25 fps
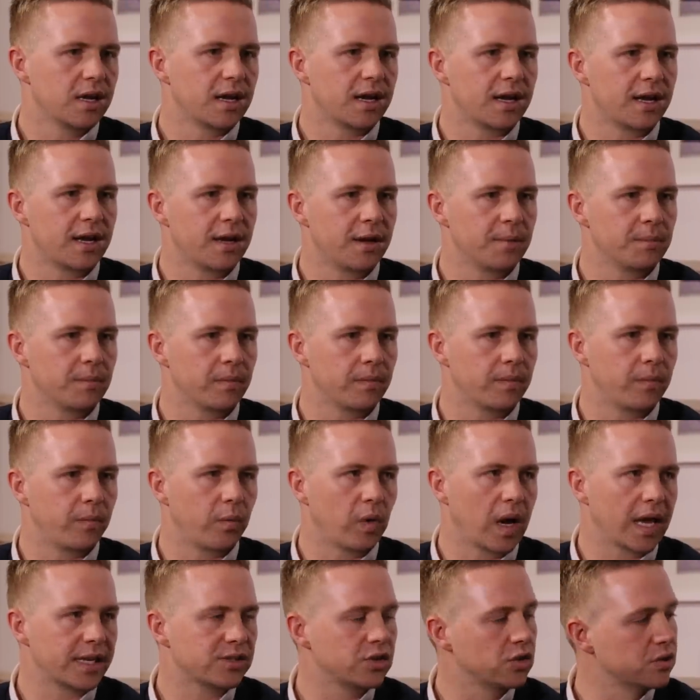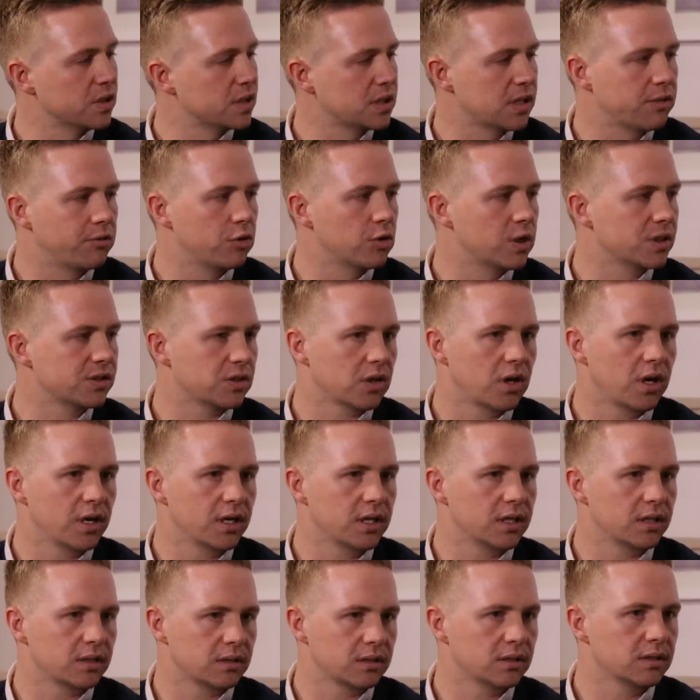Um, as soon as everyone's
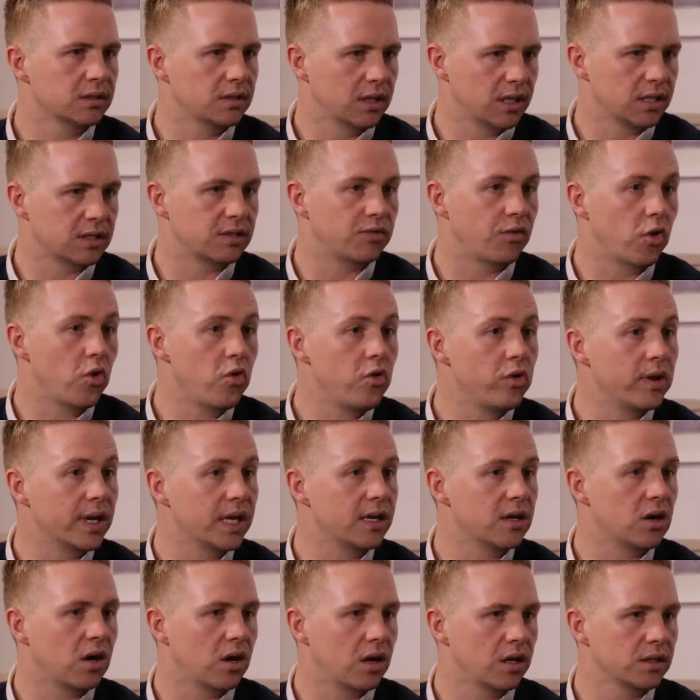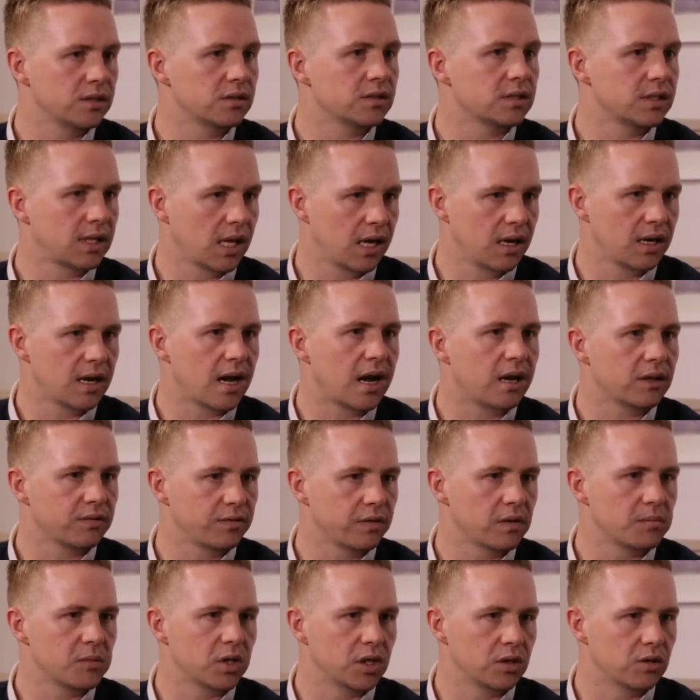on it, it's really hard to stand
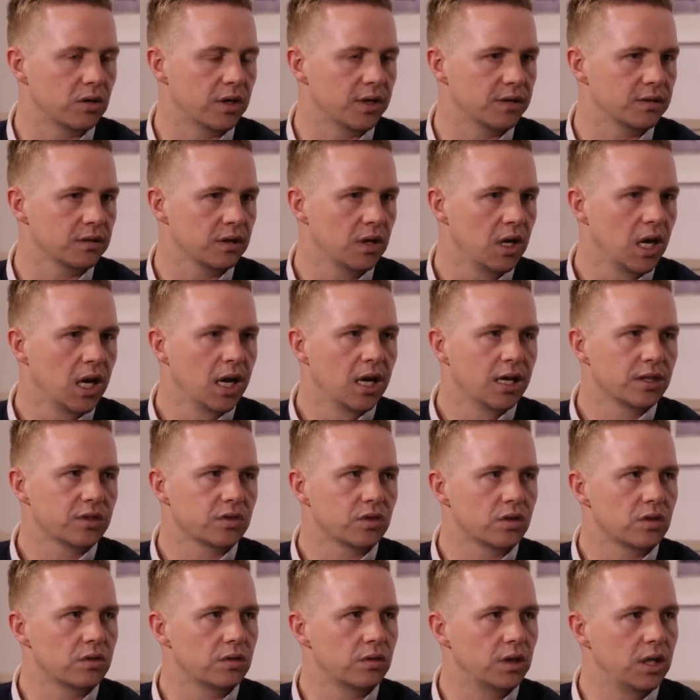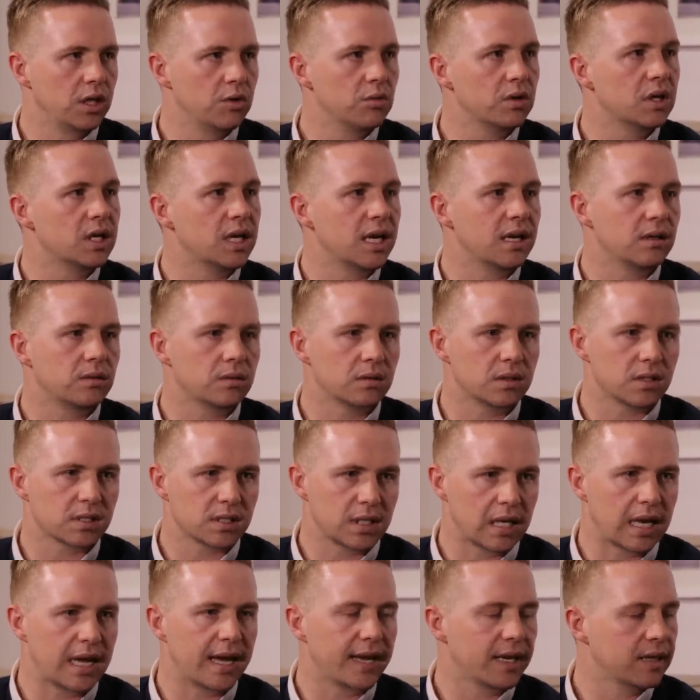out from the noise. So newer
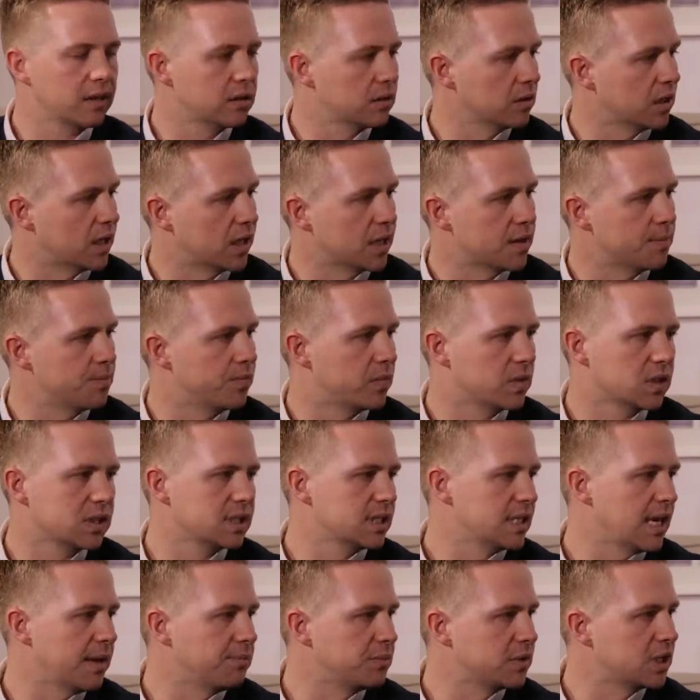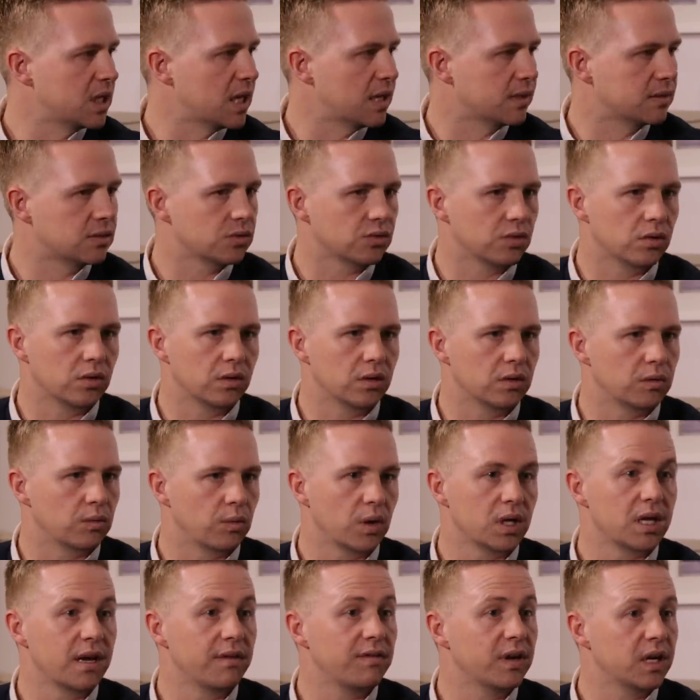networks like um, Snapchat or
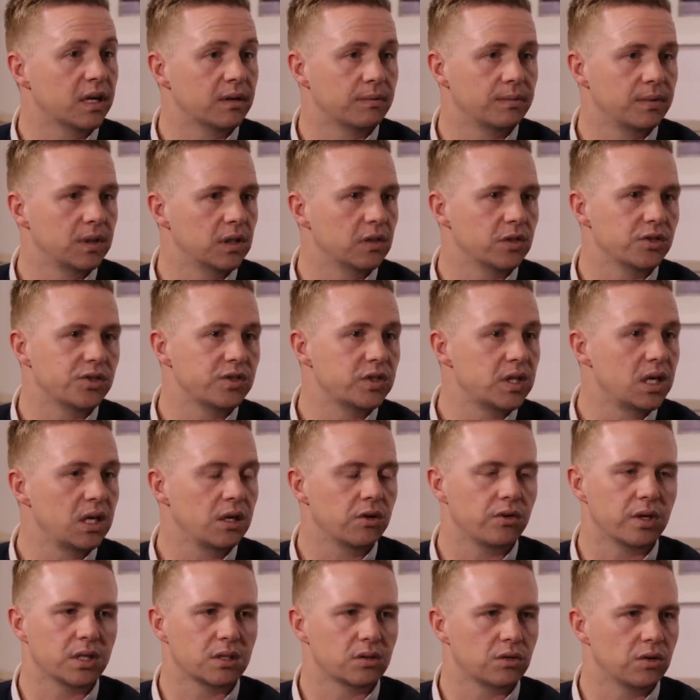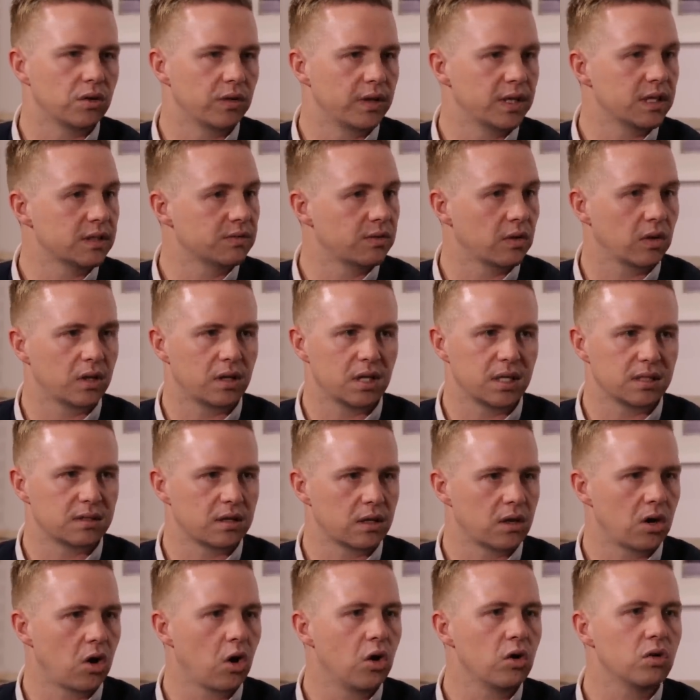whatever, you know, Secret, or there's there's
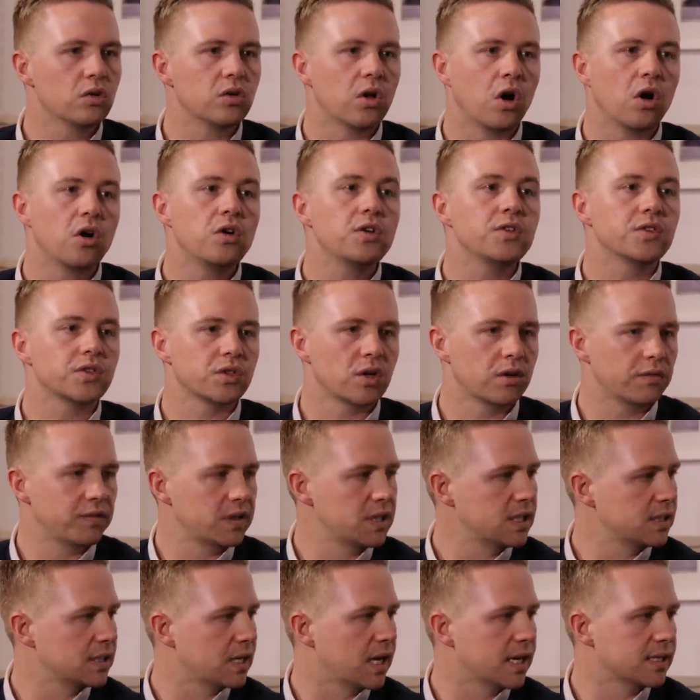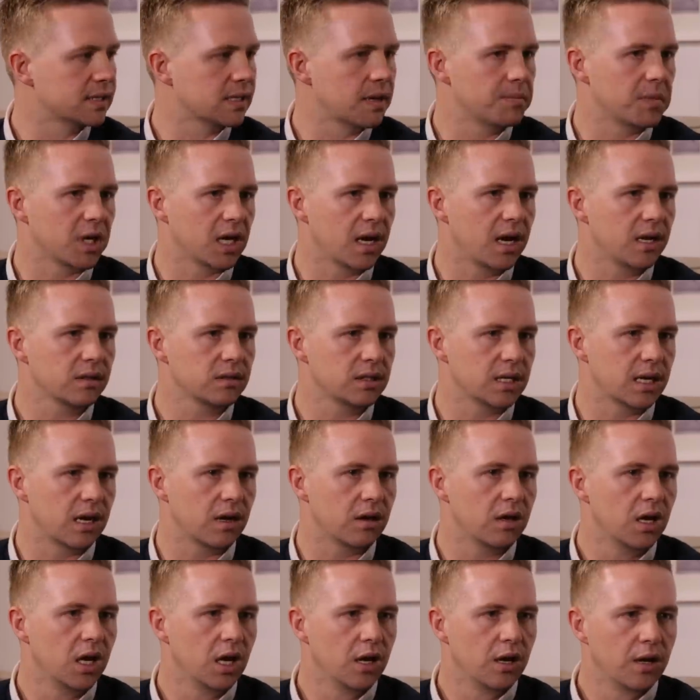a whole host of these guys coming out so
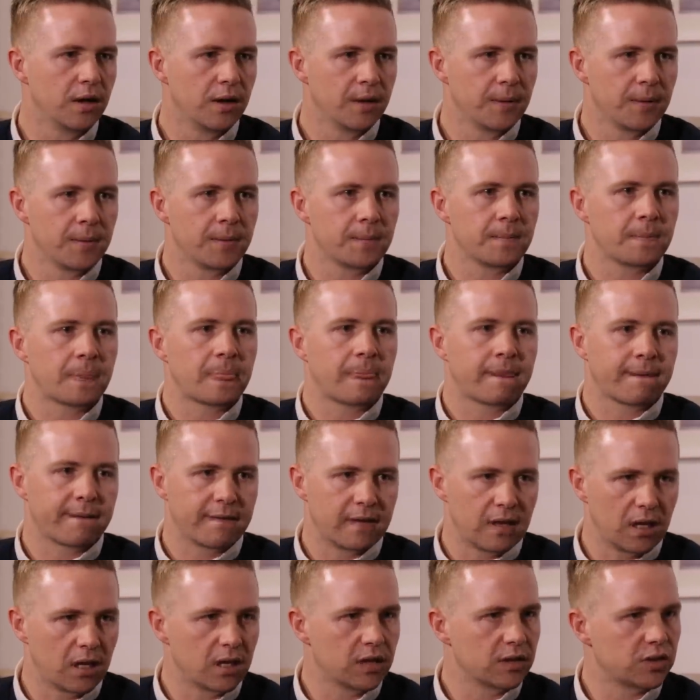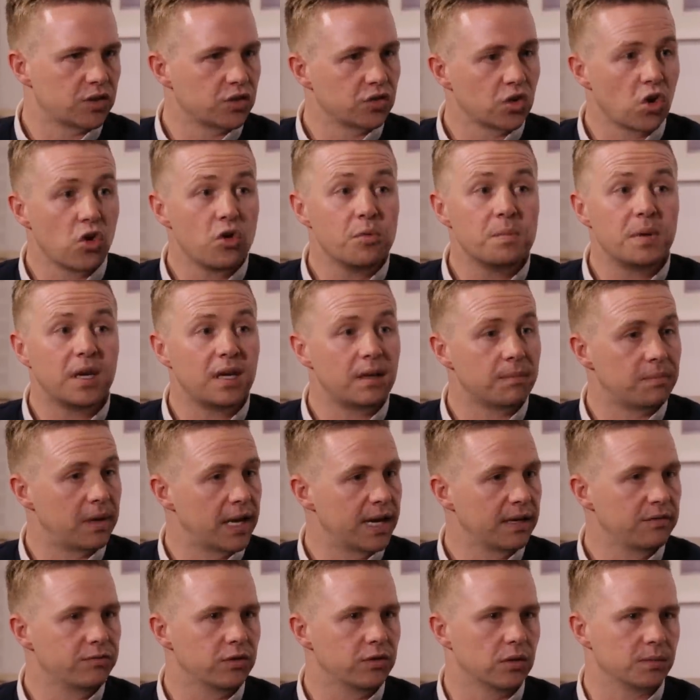now. So many platforms. Eh? So many
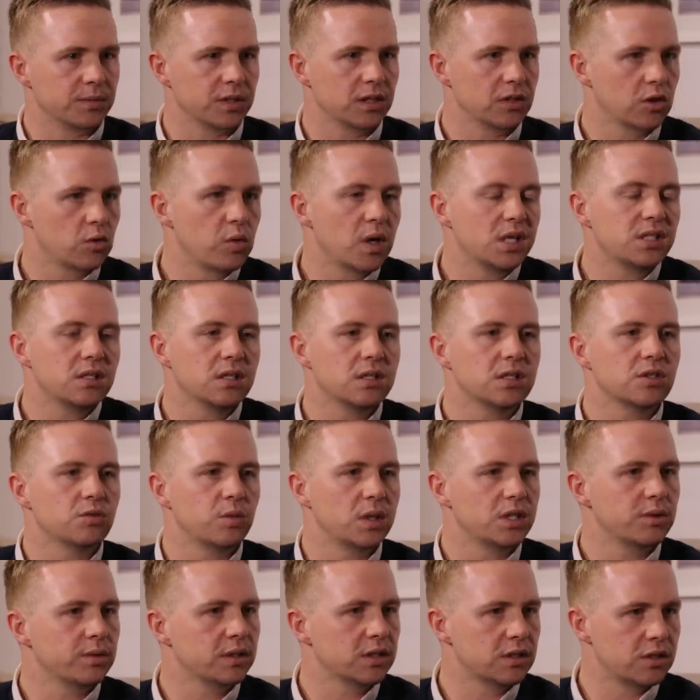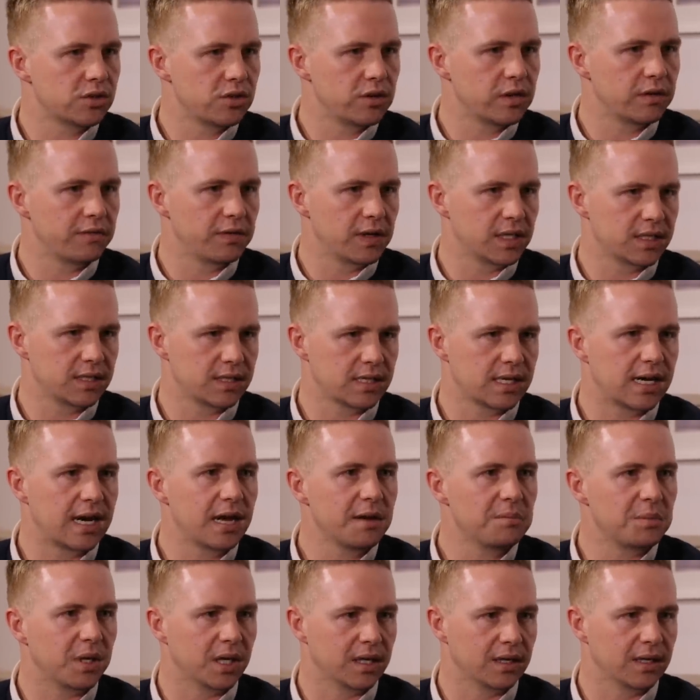platforms, and the question is, which ones do you invest
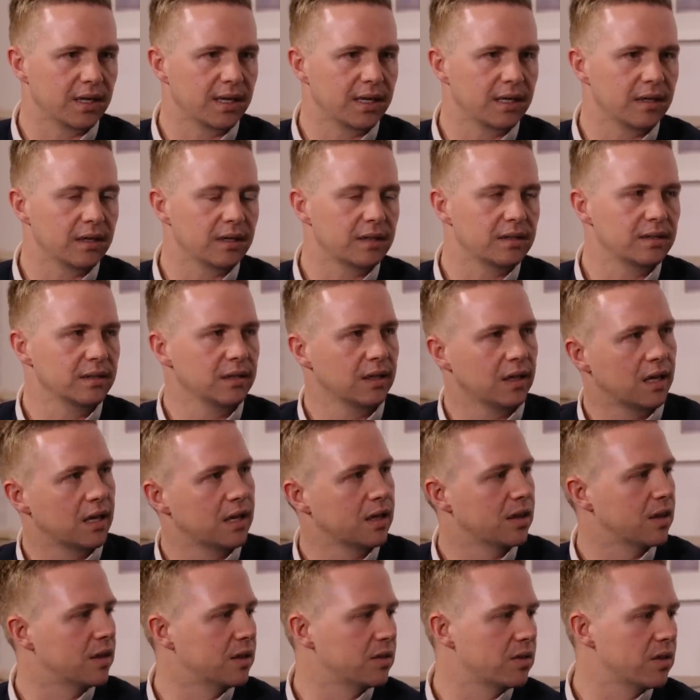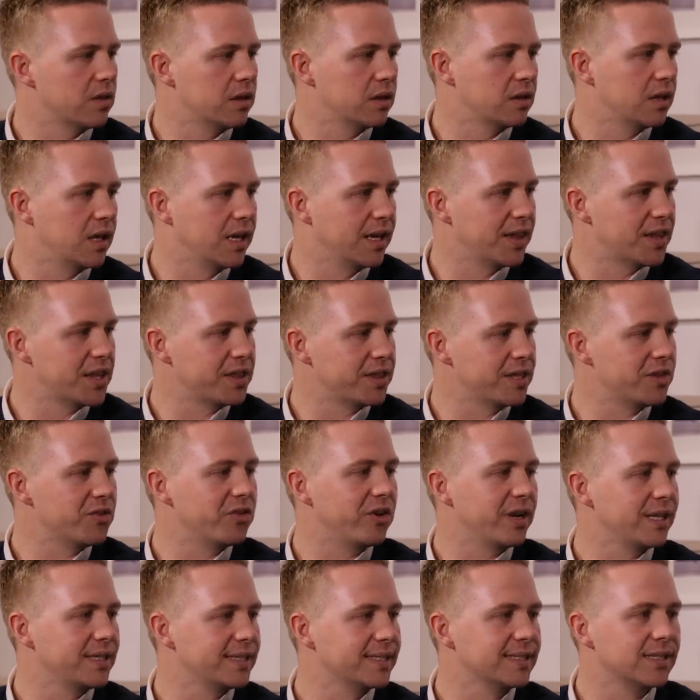time yeah. in? And the, the, the
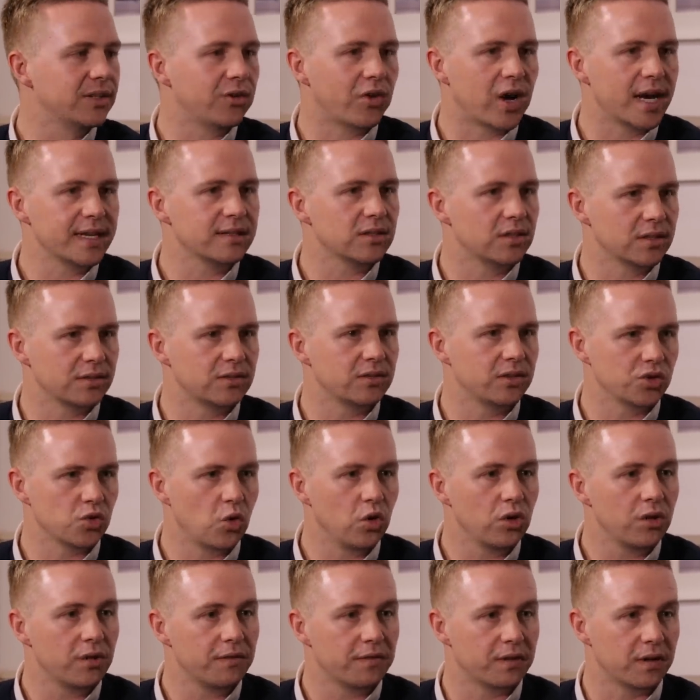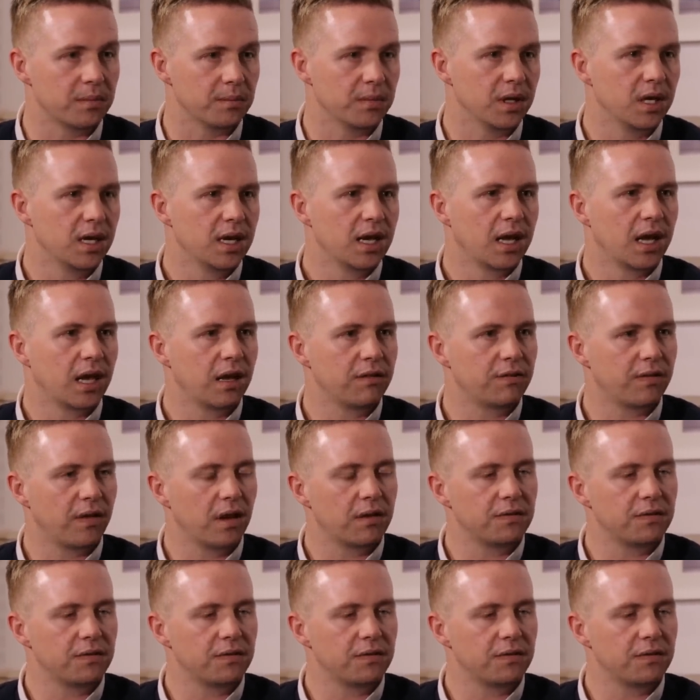theoretical right answer is all of them. Yeah. If